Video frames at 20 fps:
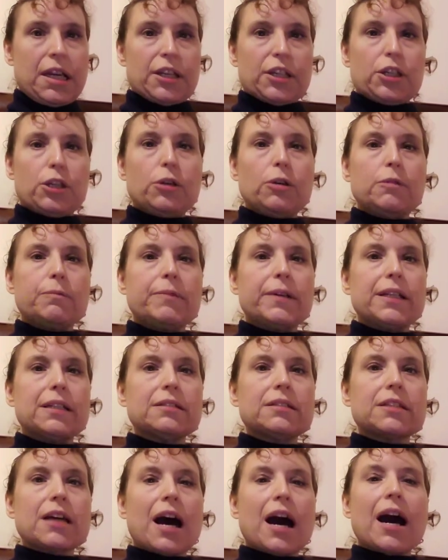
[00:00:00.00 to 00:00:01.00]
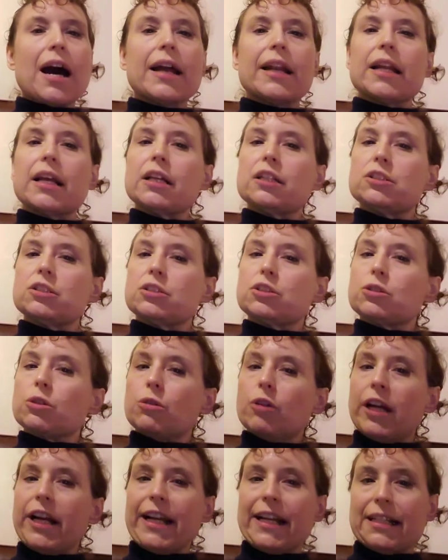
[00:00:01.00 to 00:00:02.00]
You've been taught and
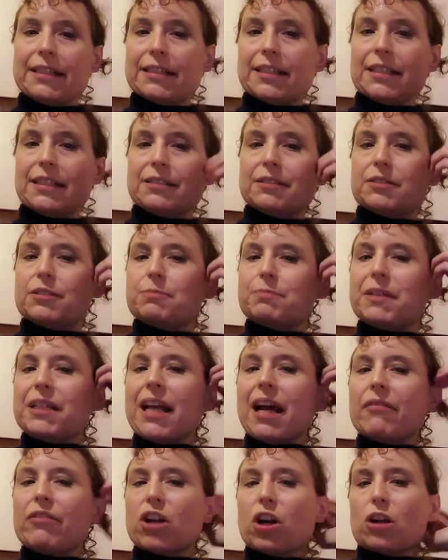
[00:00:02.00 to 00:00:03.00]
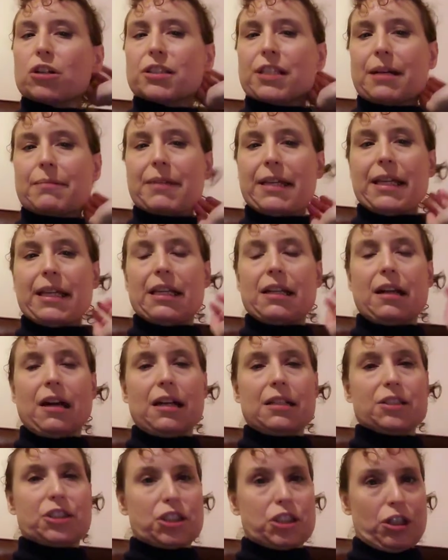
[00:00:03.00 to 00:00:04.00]
trained and been having a hard time getting
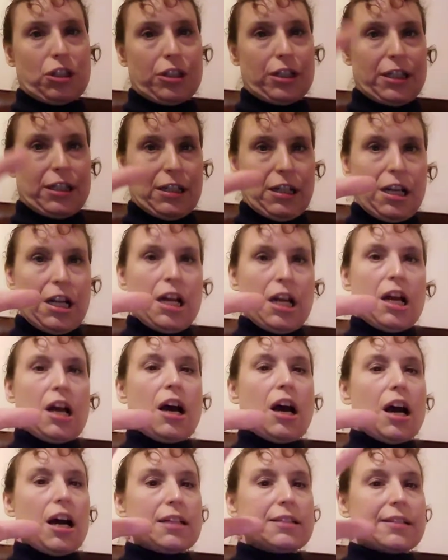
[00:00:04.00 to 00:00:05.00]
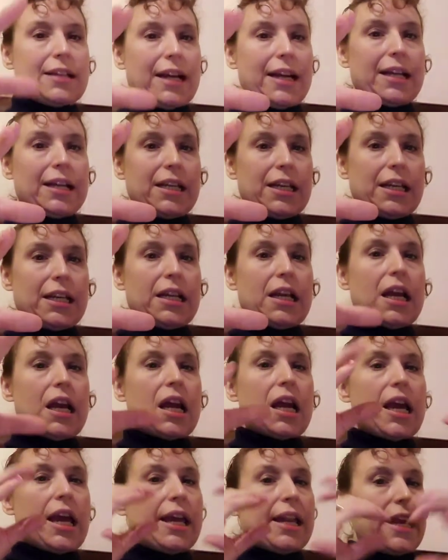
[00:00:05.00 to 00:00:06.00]
on, starting on dieting
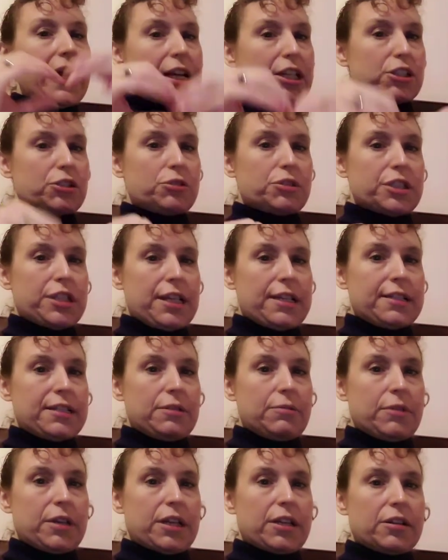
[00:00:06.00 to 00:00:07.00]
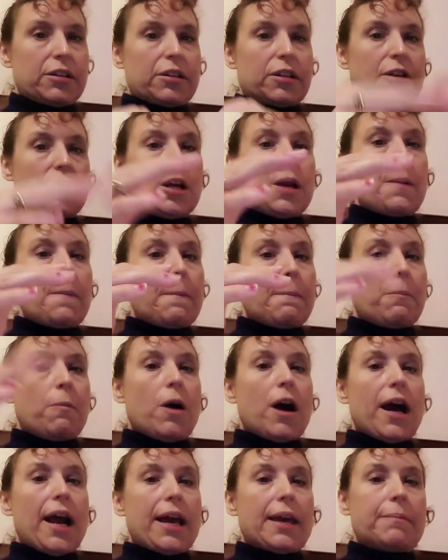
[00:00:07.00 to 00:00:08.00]
and exercising regular.
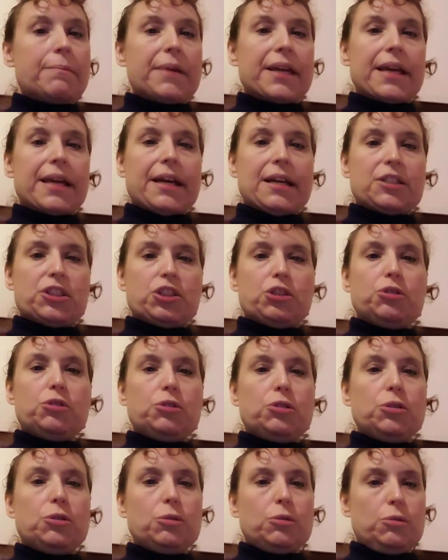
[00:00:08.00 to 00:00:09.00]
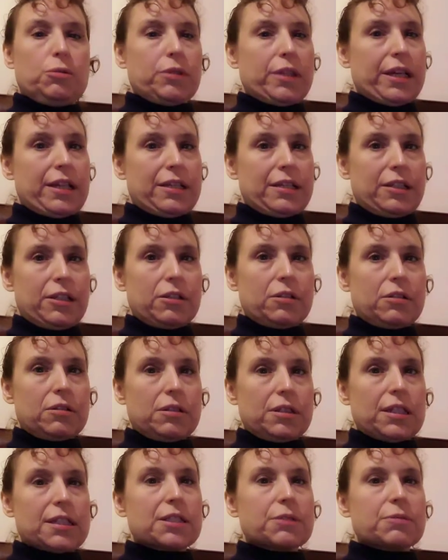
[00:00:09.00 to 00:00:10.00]
Why? Because you knew that your
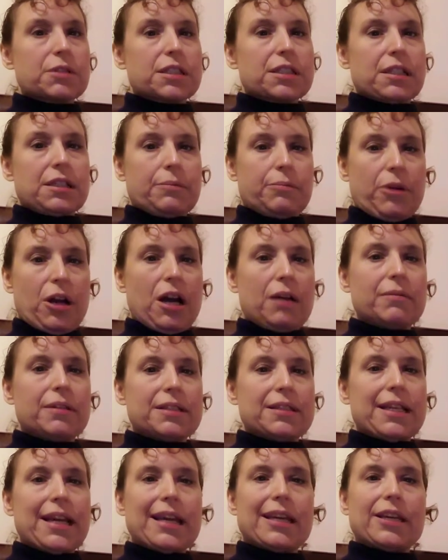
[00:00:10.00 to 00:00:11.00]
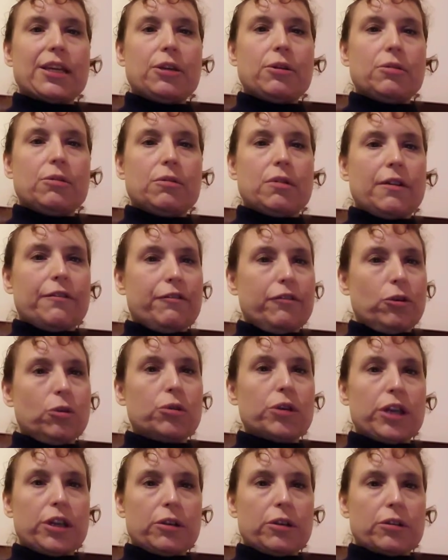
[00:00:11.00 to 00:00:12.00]
this was going to probably take you a
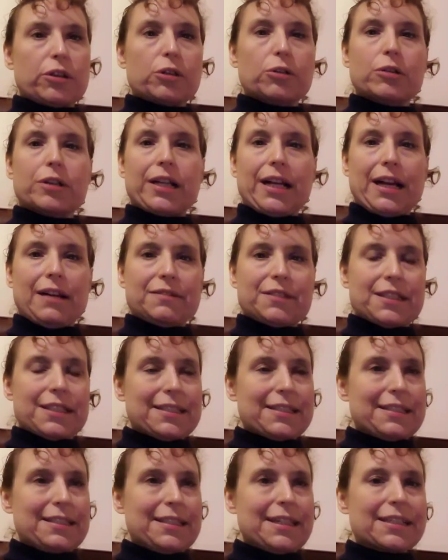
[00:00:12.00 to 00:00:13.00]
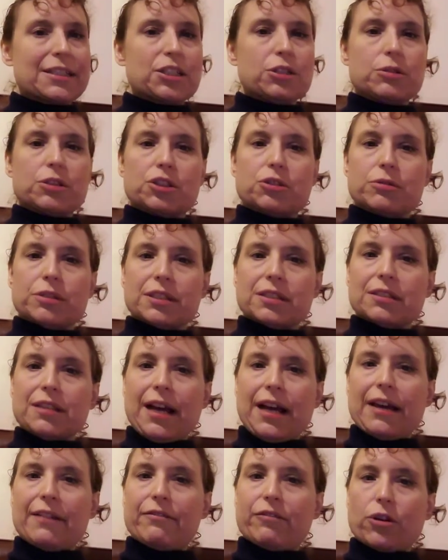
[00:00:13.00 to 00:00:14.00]
full year. You're going to have to stick to a strict
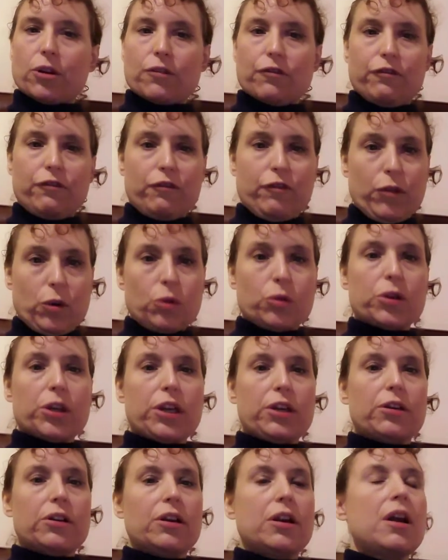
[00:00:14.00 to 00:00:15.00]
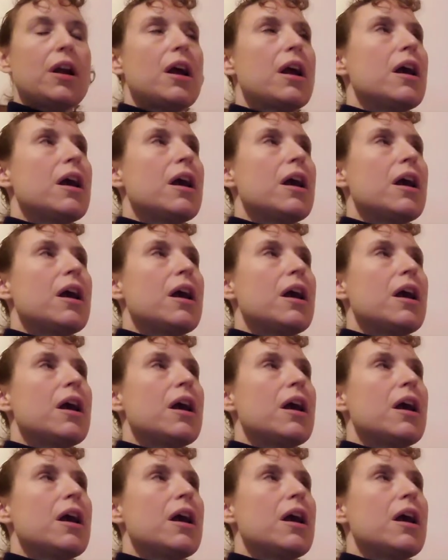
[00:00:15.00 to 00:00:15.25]
diet for a full year